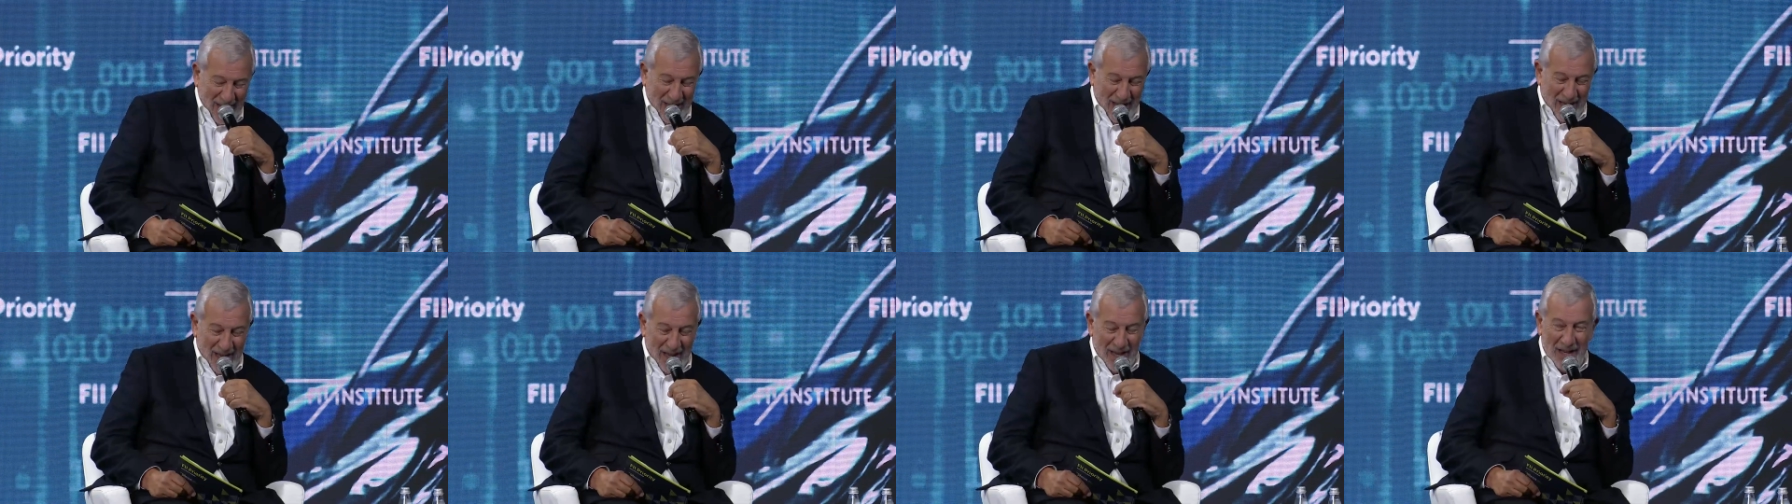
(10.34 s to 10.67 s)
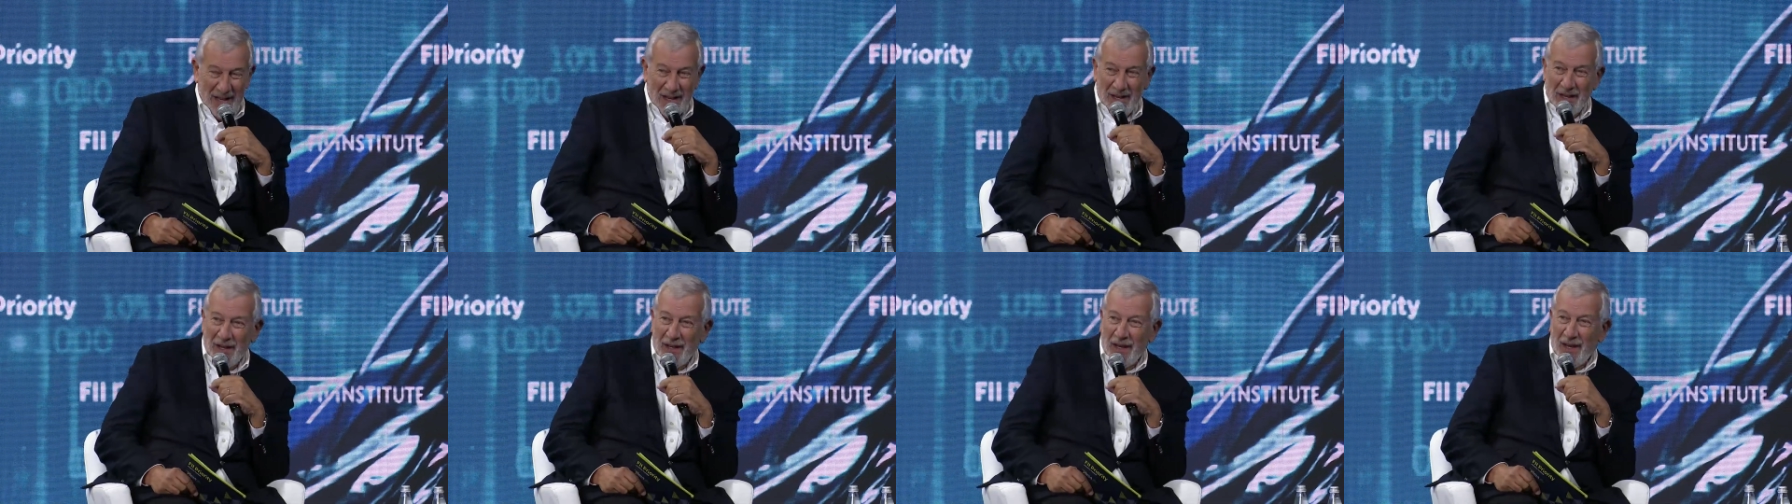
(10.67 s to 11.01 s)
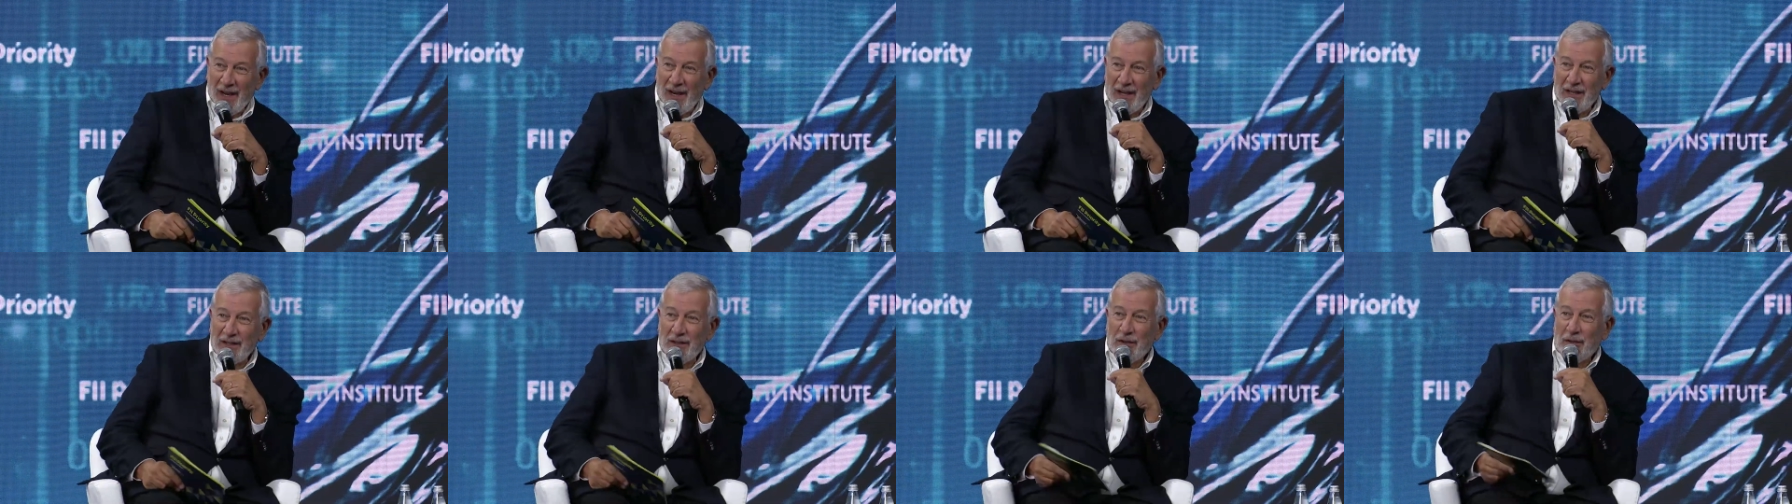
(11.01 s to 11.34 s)
Uh,
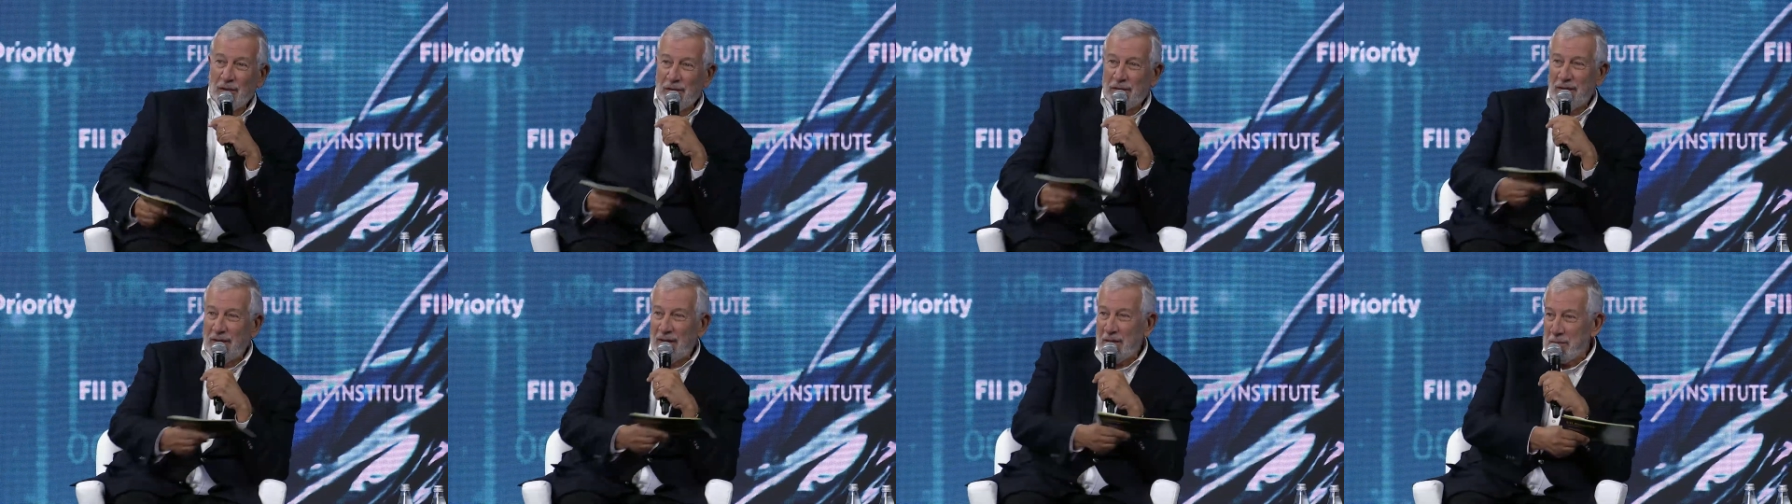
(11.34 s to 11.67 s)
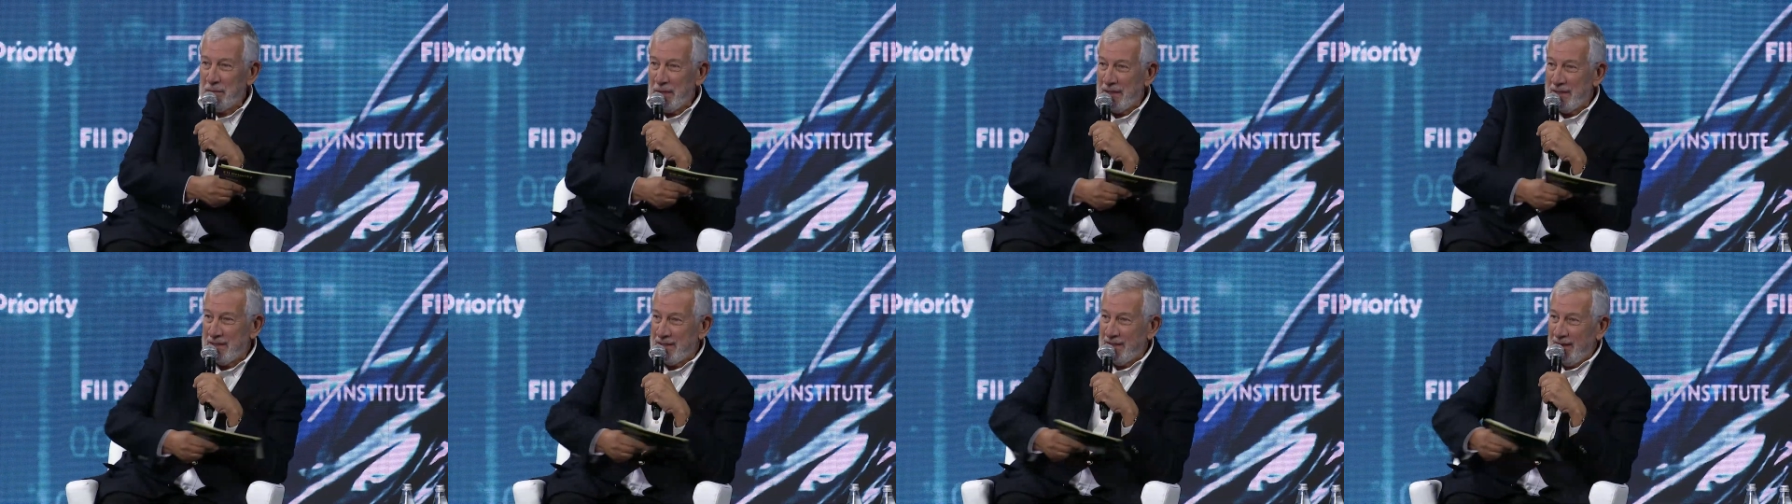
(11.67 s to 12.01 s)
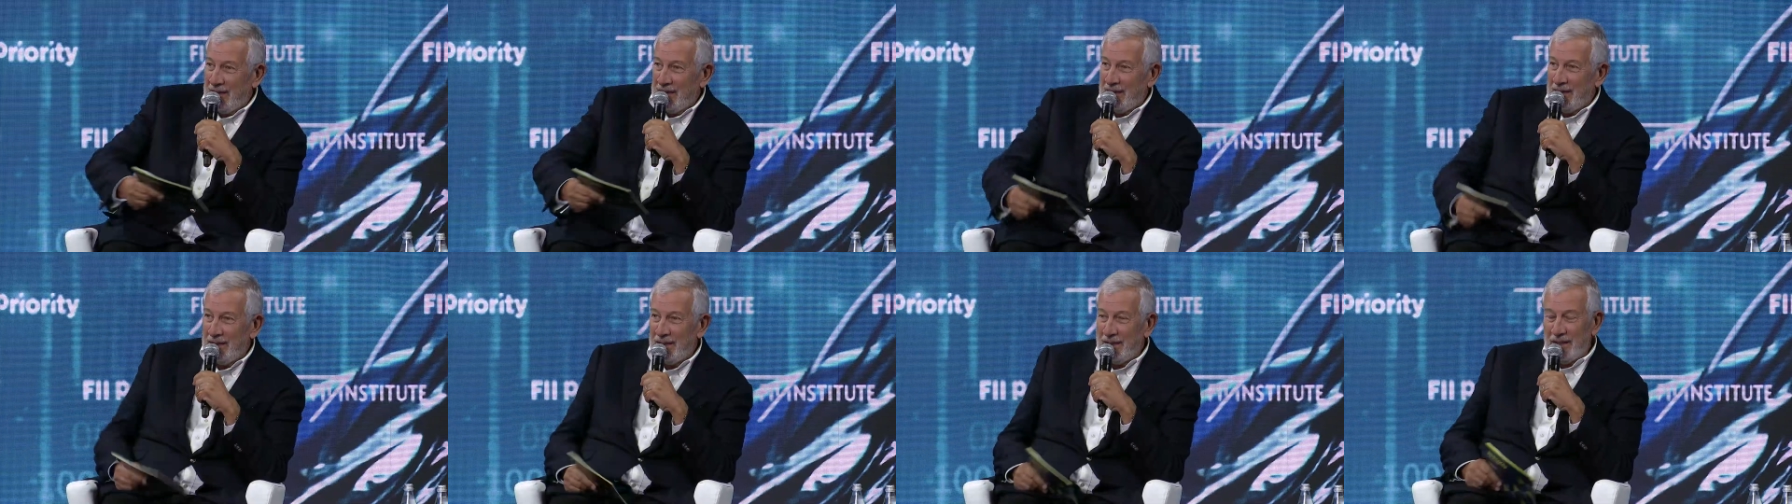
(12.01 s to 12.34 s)
I don't think
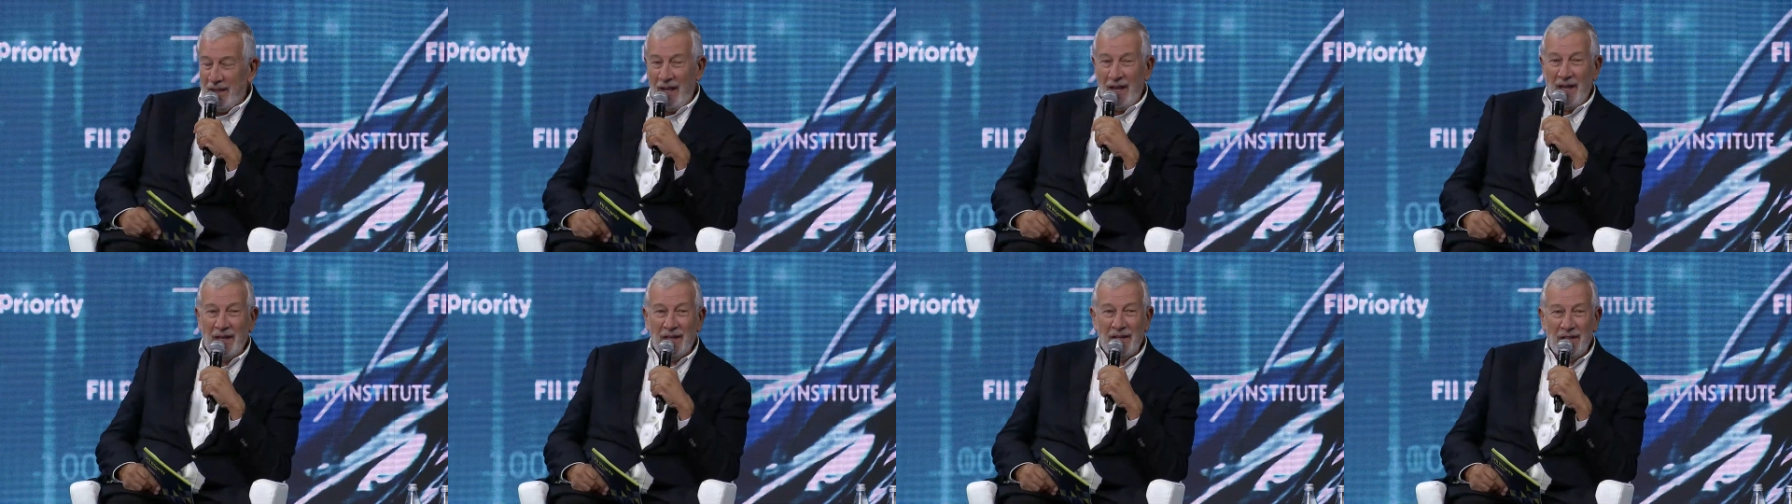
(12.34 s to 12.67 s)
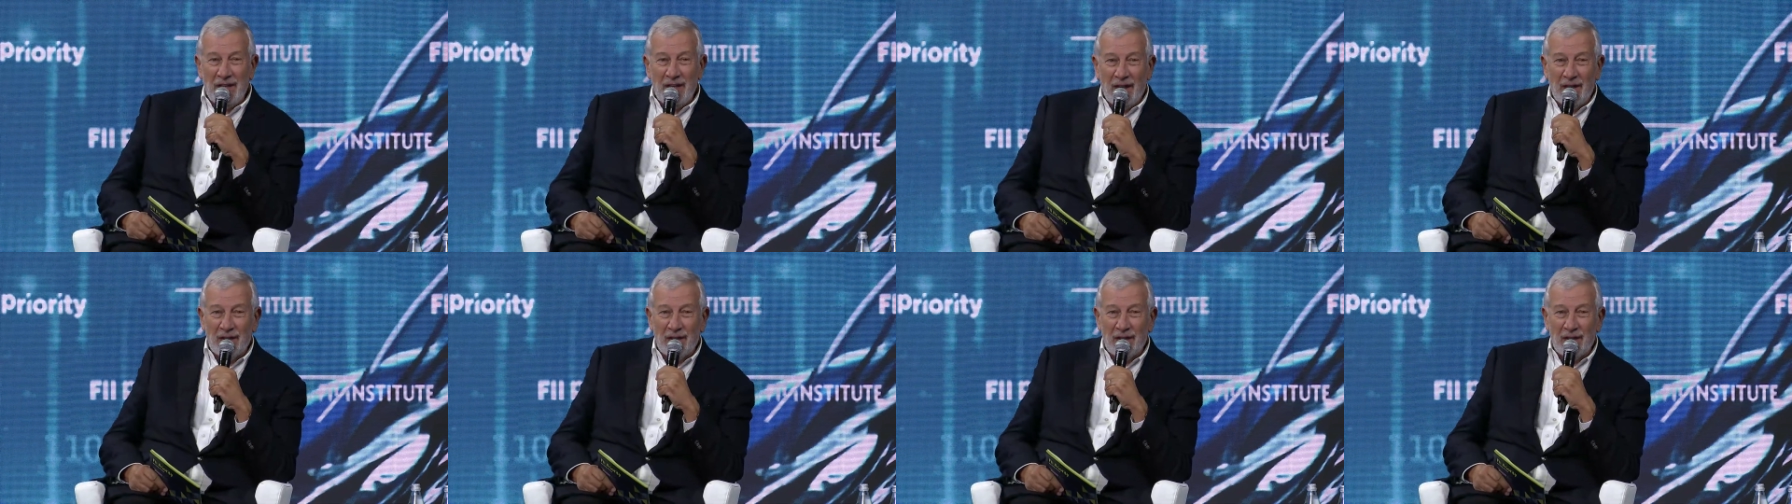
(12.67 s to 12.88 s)
Massa need any